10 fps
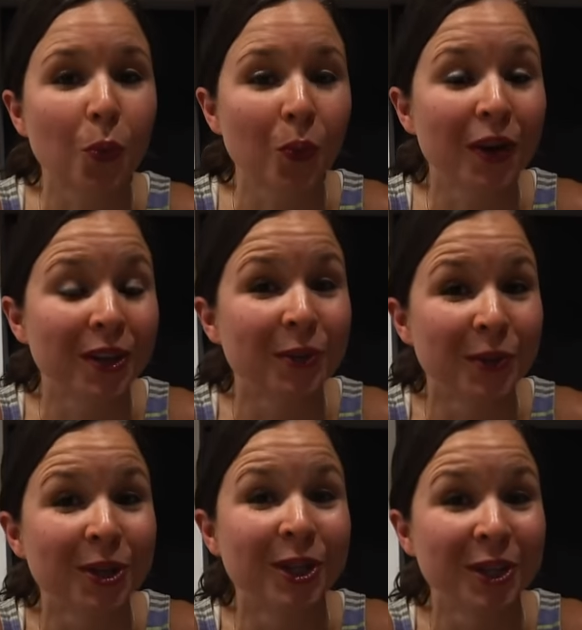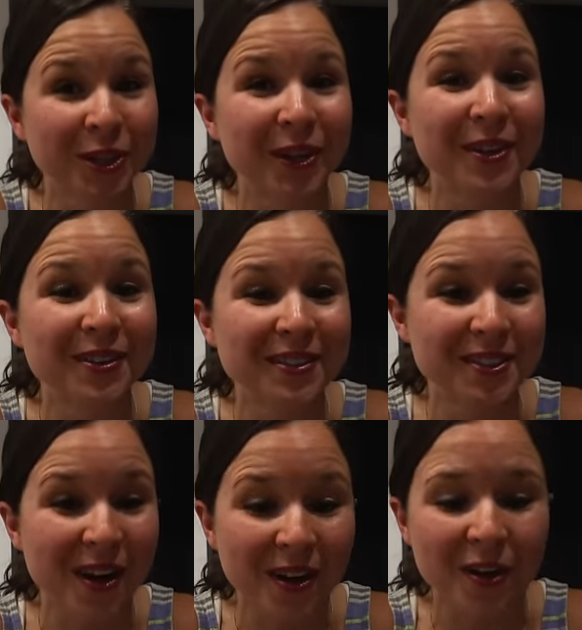really, really good
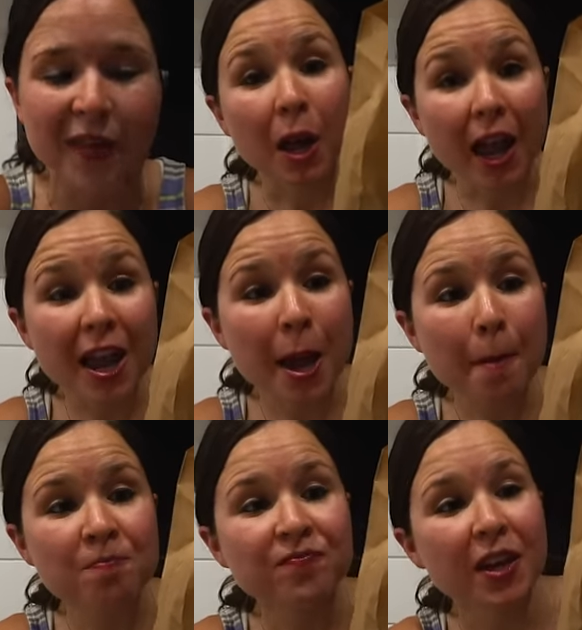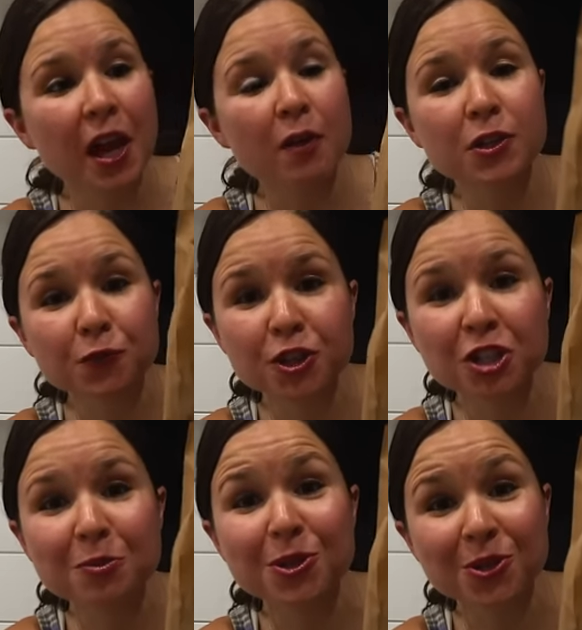taco. And they gave us free
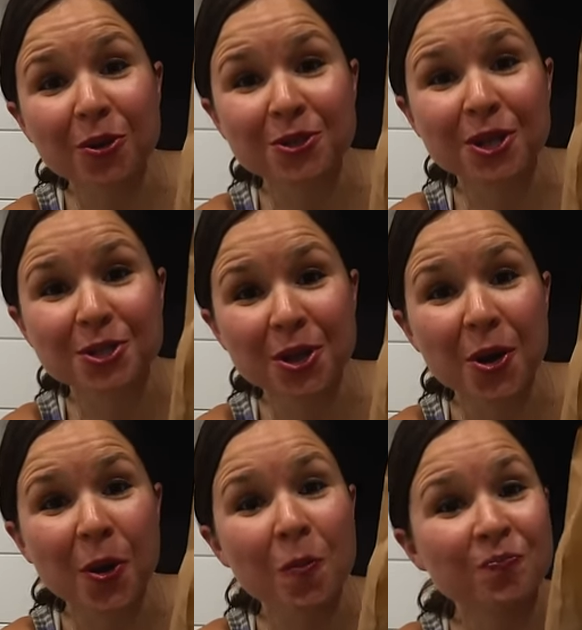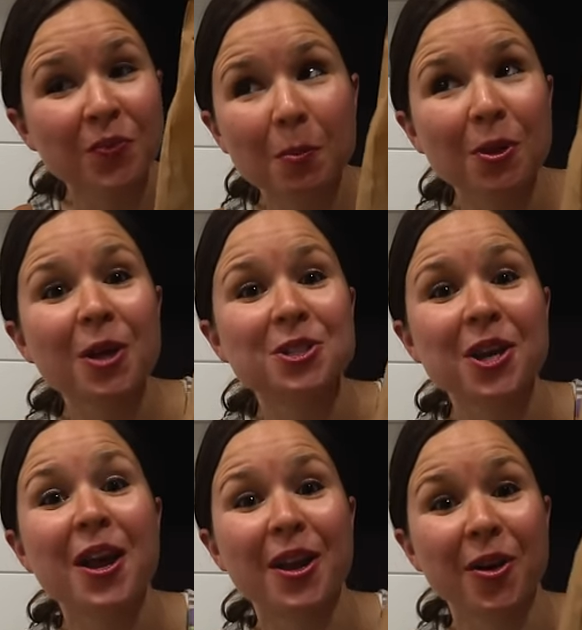chips and salsa, so plus
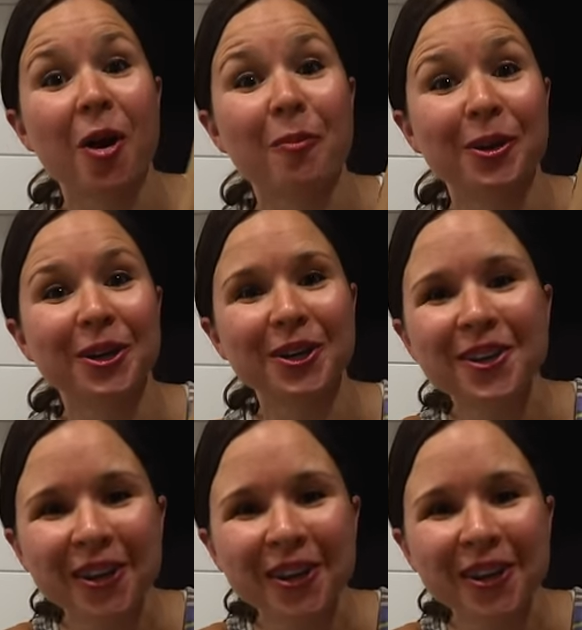10 in our book.